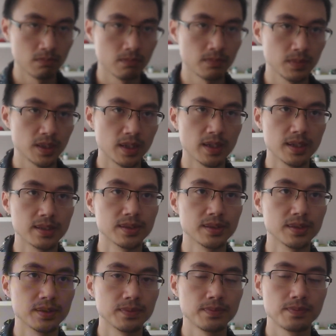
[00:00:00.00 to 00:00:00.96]

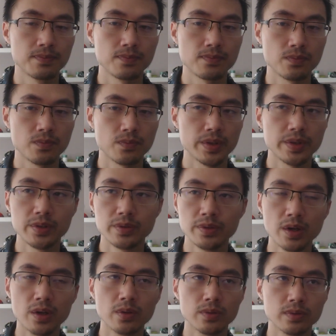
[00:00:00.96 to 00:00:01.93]
Because when you
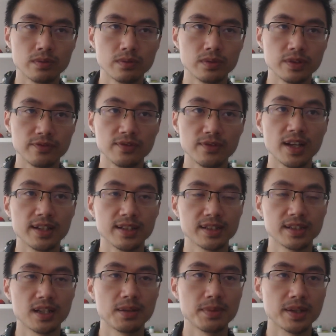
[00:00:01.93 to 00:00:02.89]
know the flood is
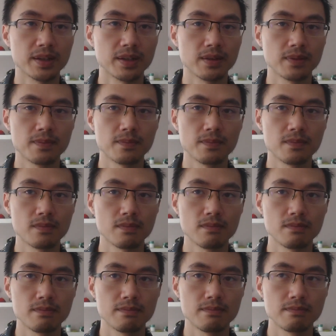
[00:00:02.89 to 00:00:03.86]
coming,
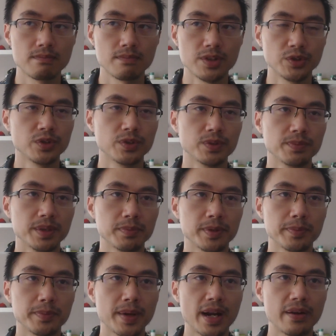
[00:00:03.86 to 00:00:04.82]
you should be
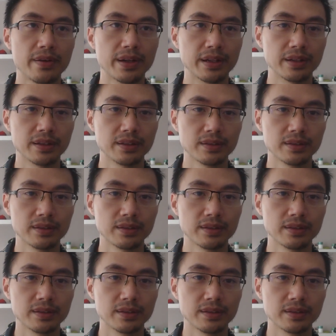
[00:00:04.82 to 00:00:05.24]
preparing.